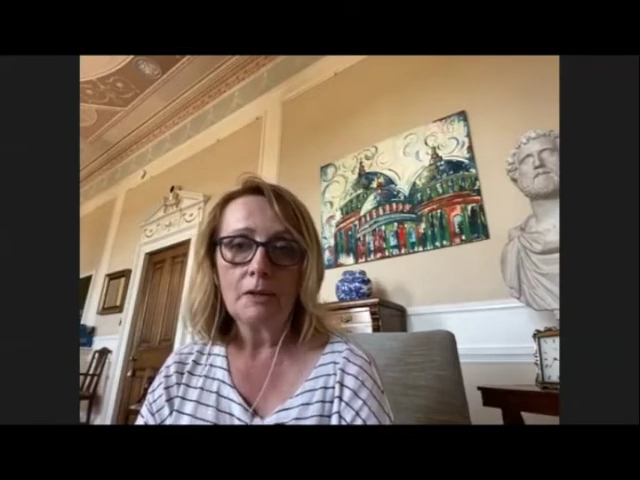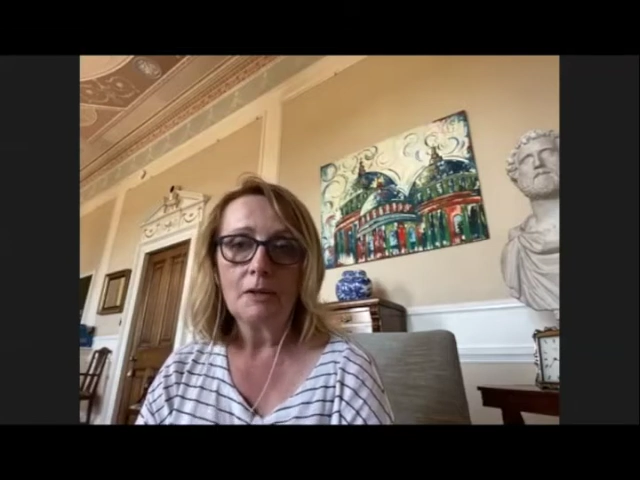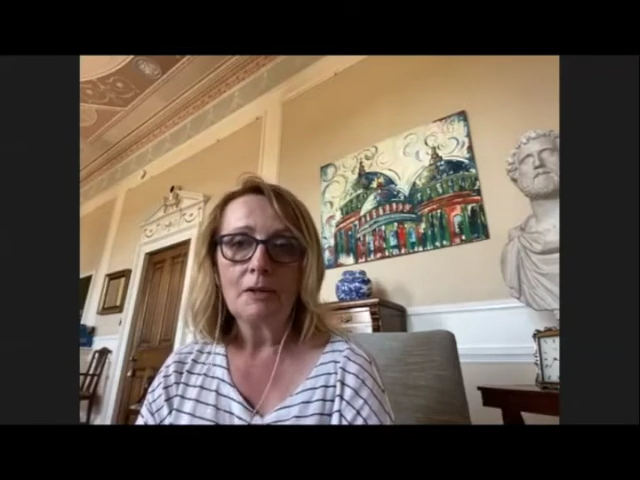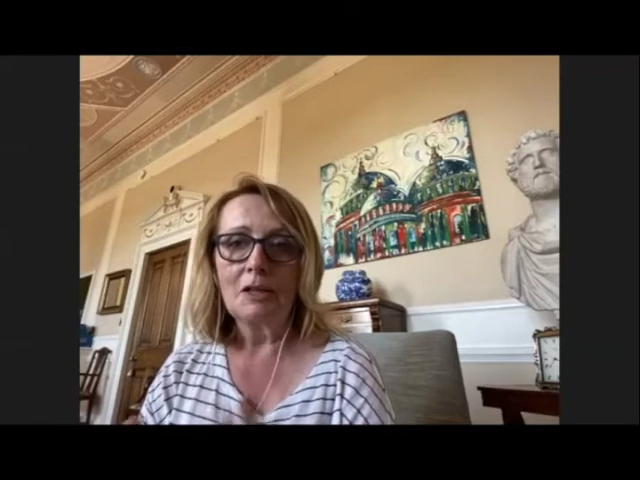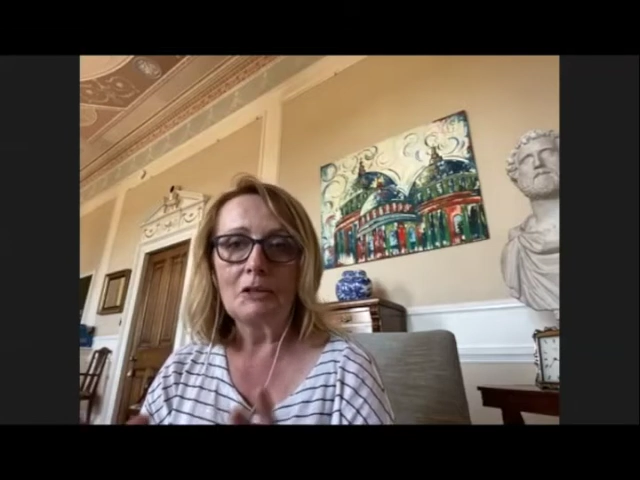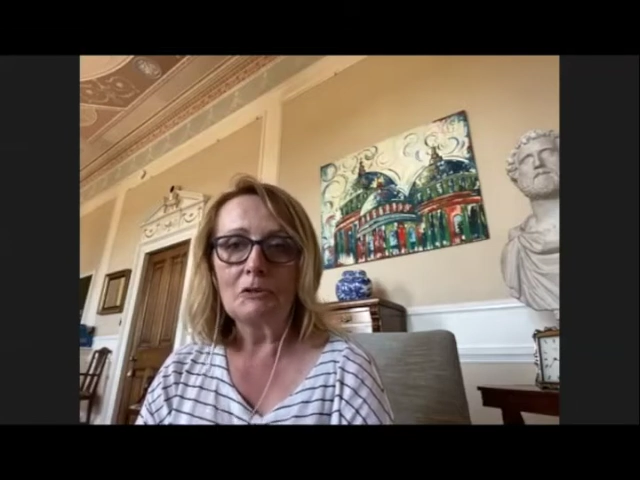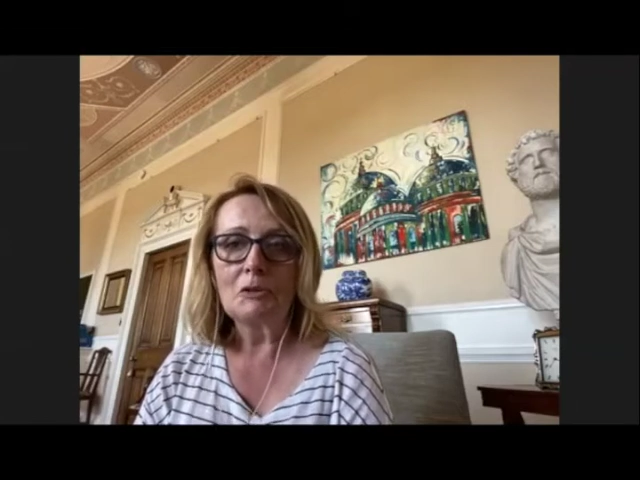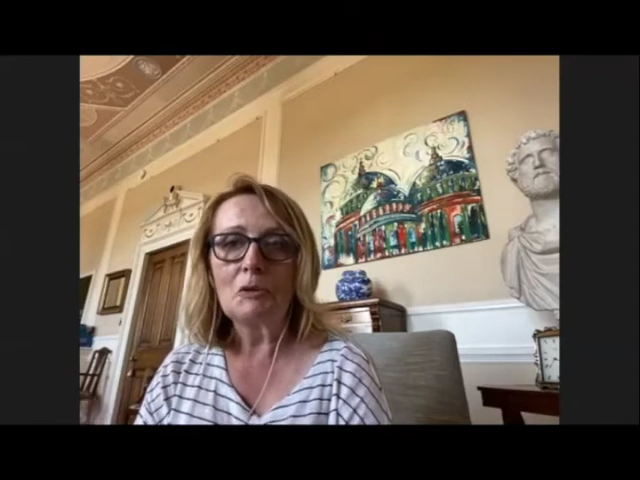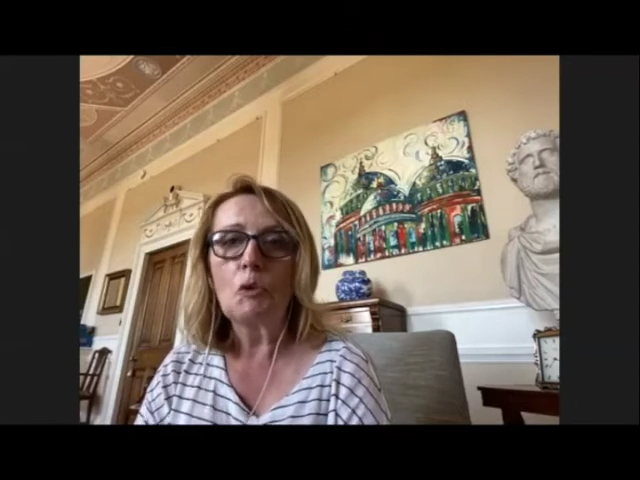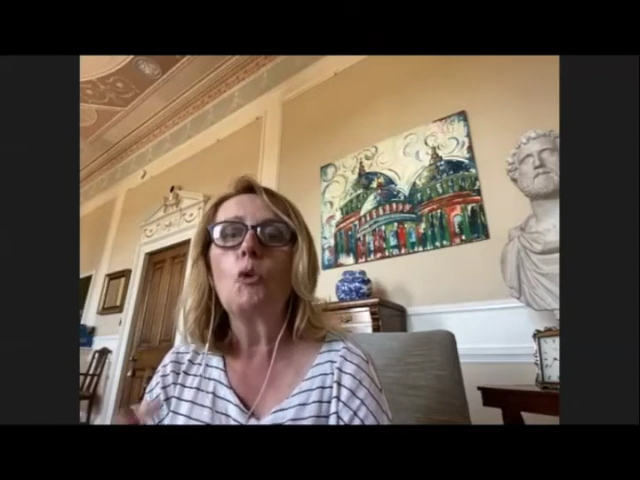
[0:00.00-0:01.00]
it,
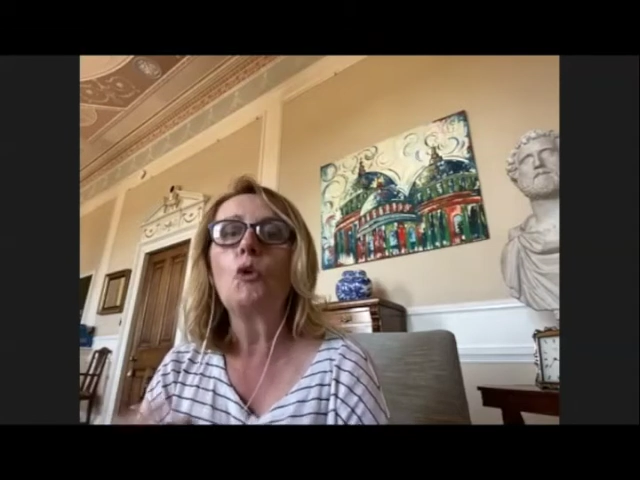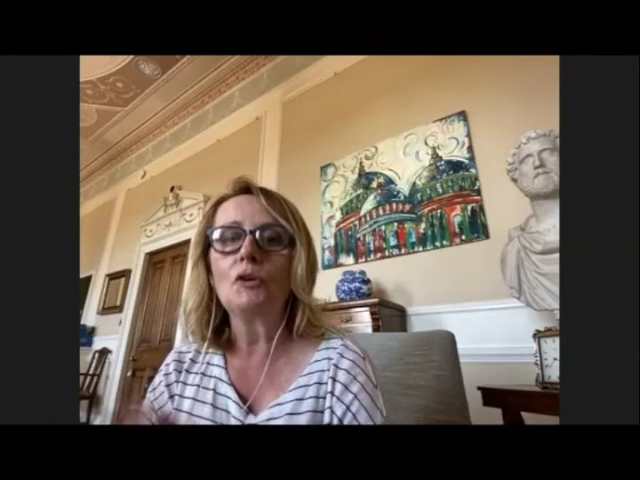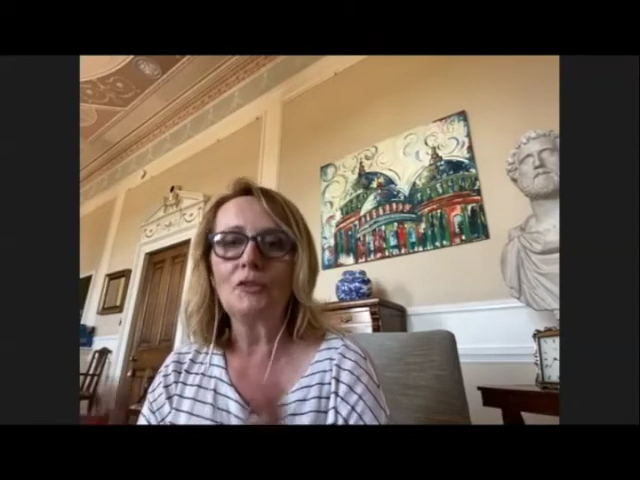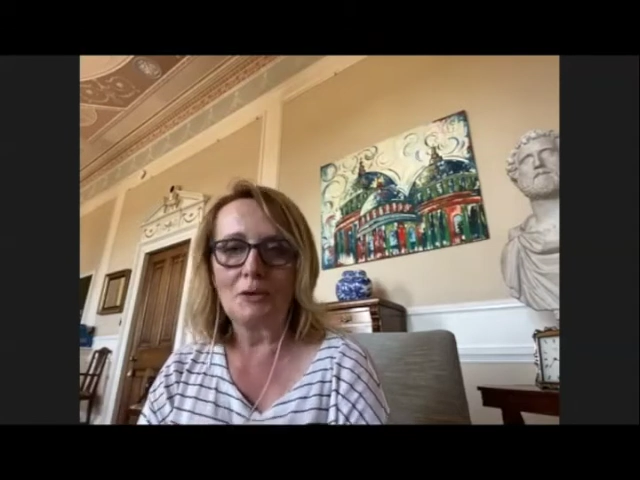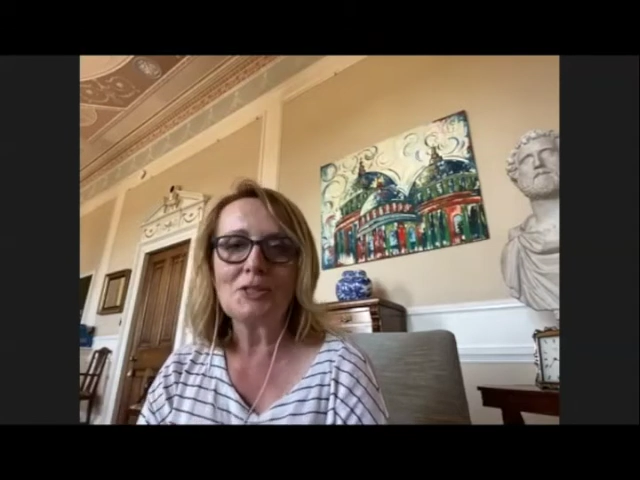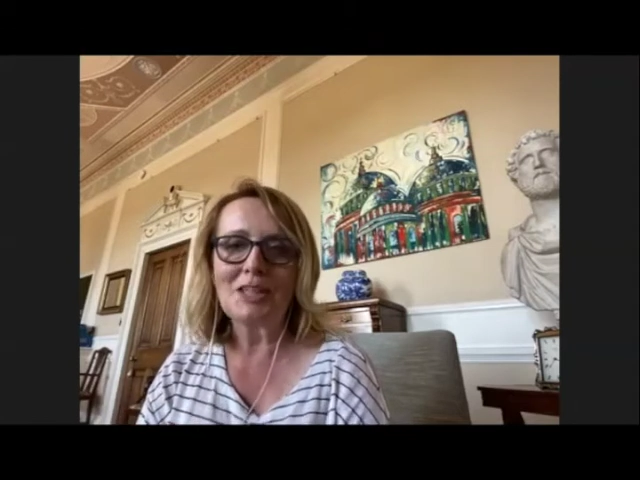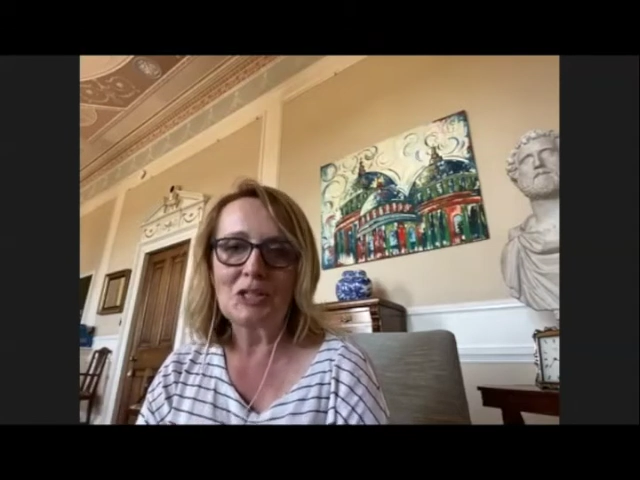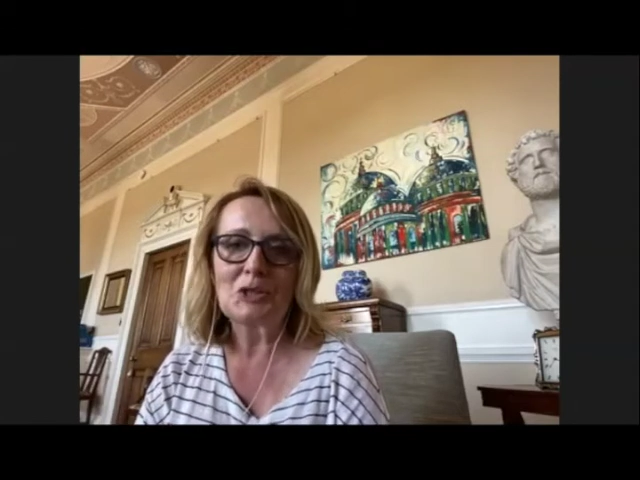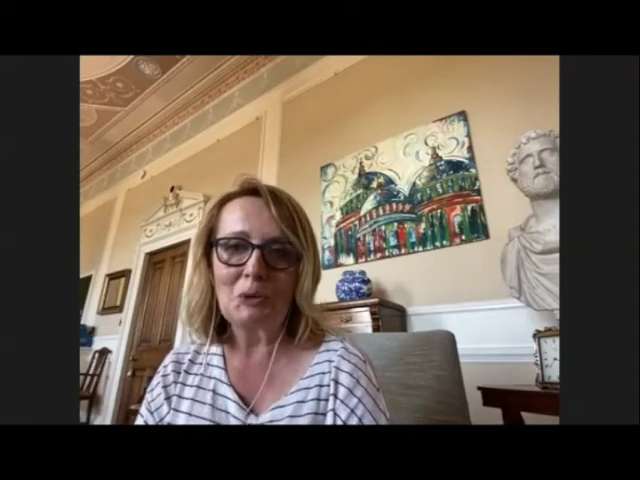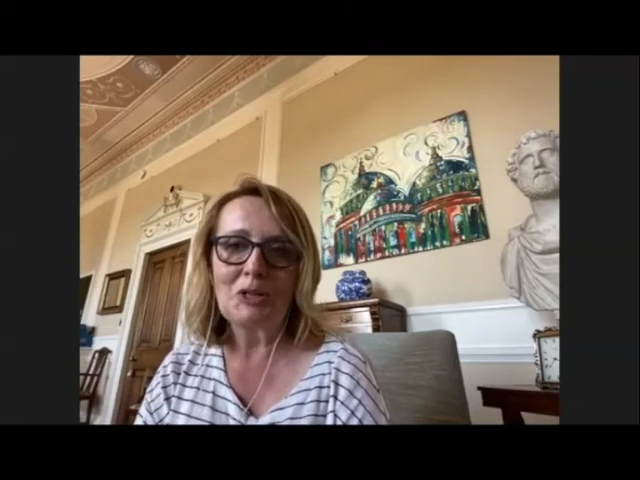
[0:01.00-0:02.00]
it, all of those
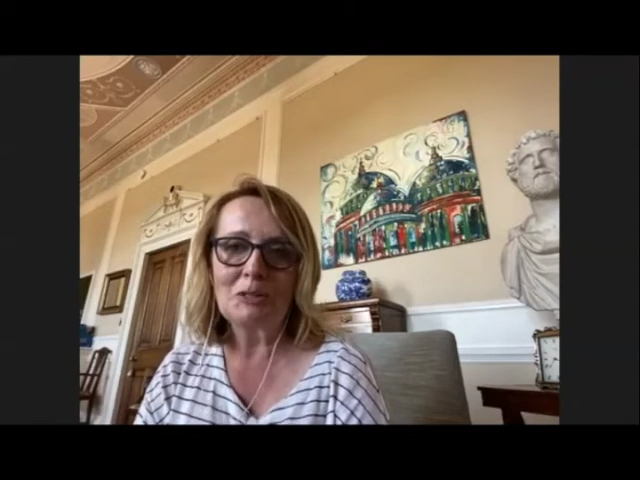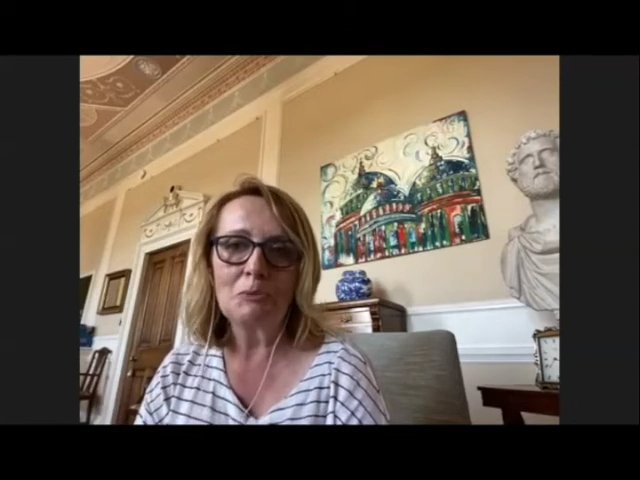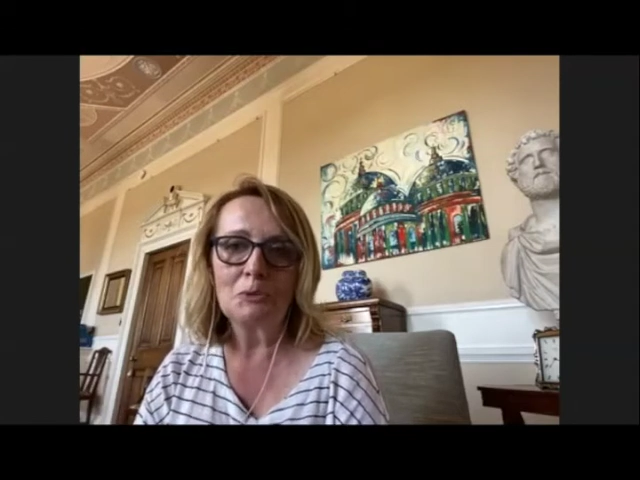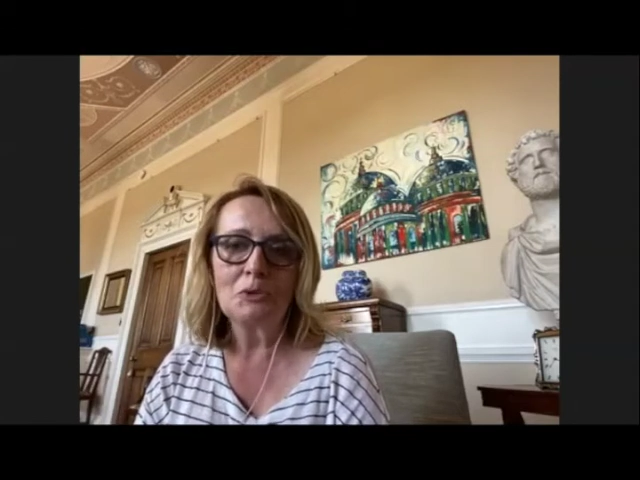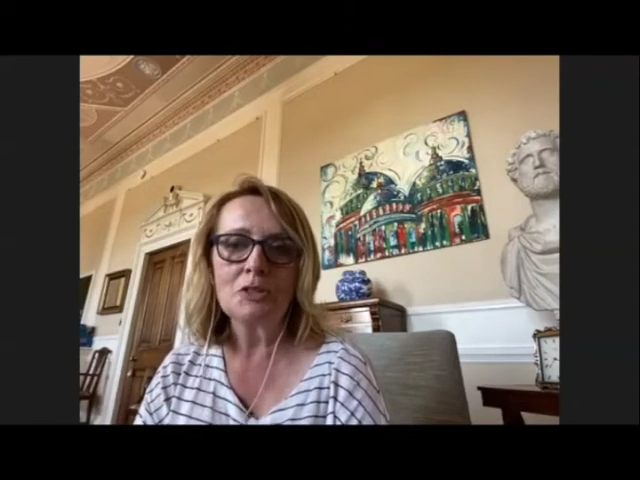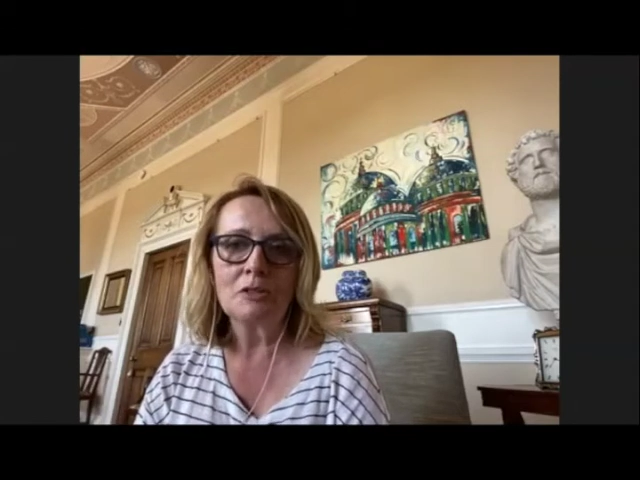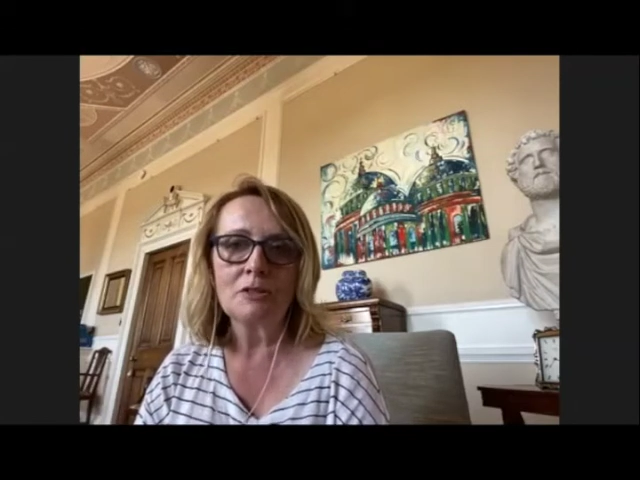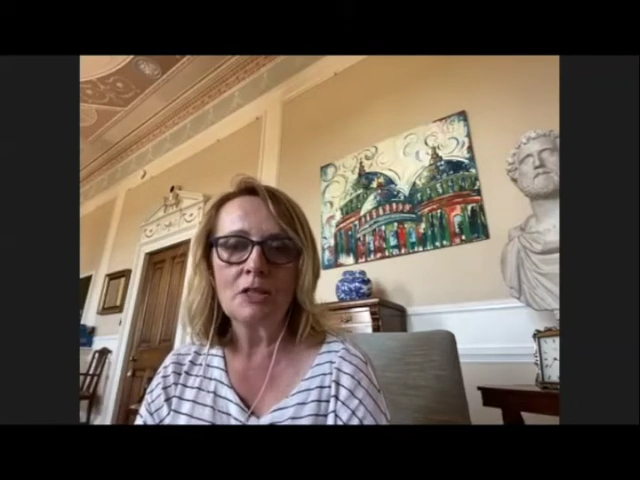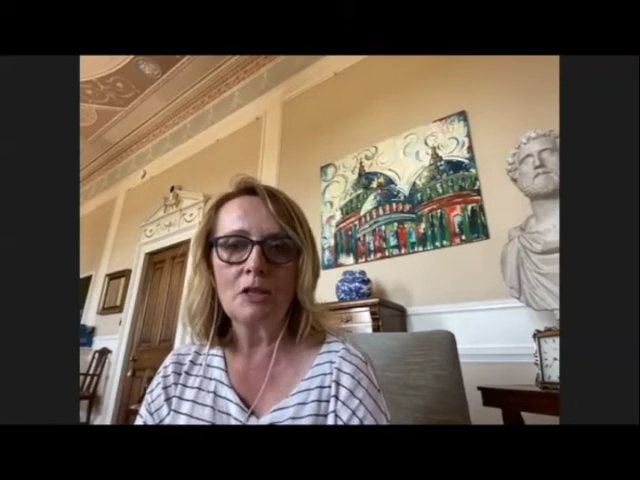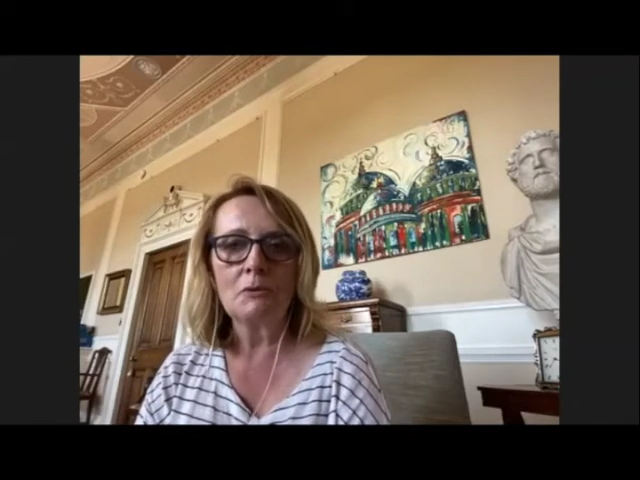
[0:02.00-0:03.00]
things are quite
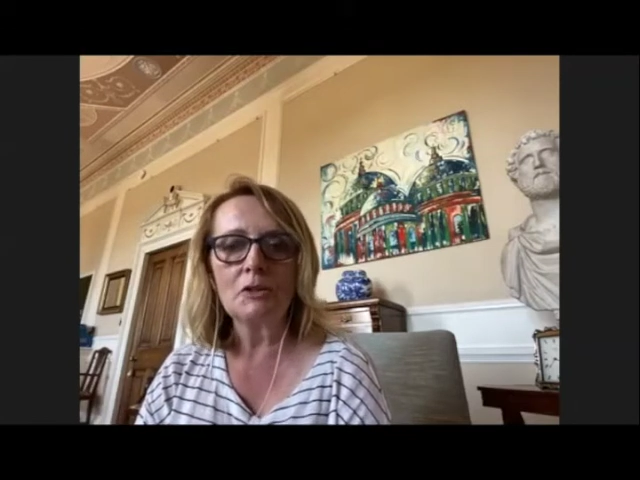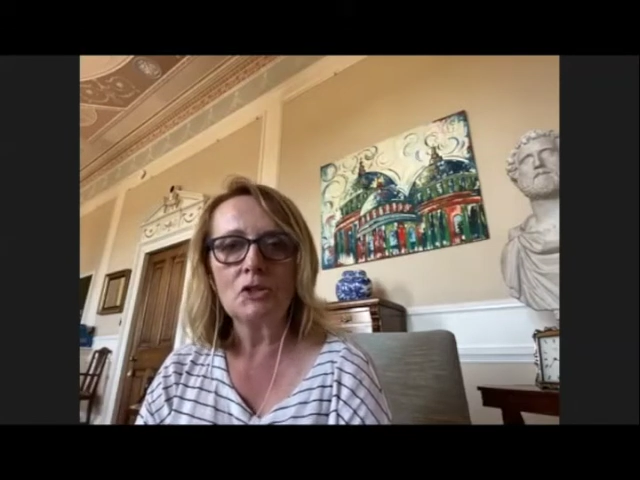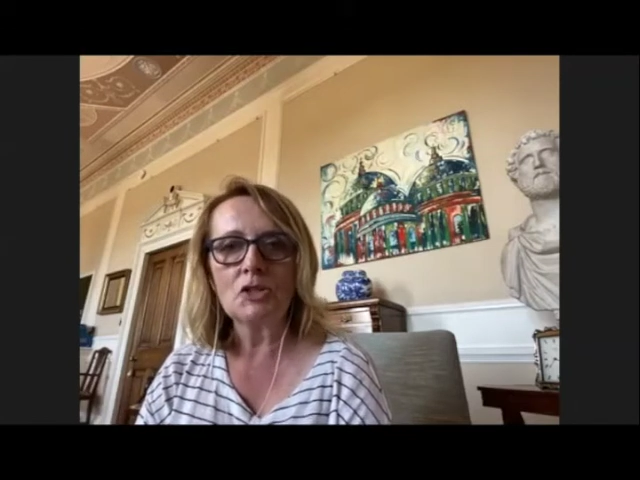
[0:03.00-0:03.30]
important so